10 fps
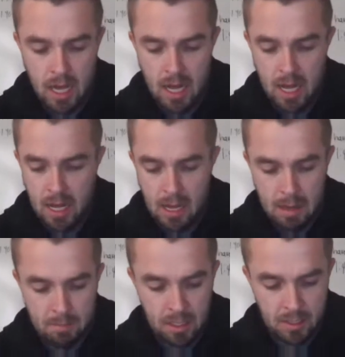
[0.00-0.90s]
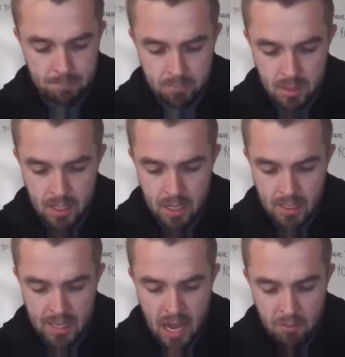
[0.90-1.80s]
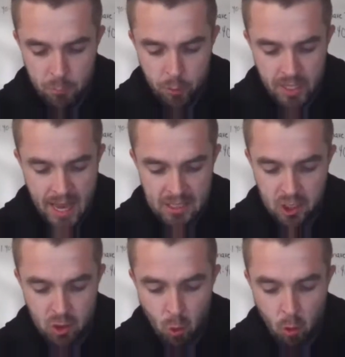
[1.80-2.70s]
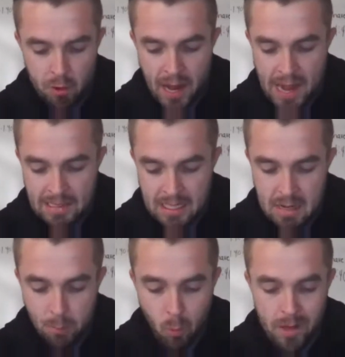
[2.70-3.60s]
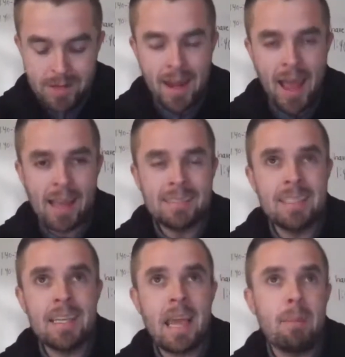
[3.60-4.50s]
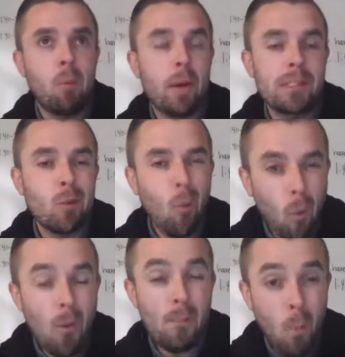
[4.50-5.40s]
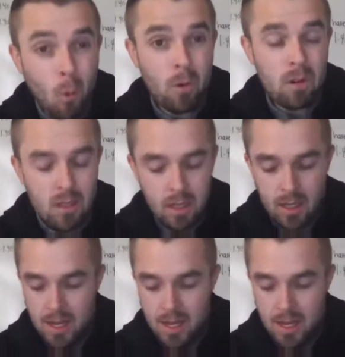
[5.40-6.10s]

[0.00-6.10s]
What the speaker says: Calvin Ridley has scored 18.9 DK points or more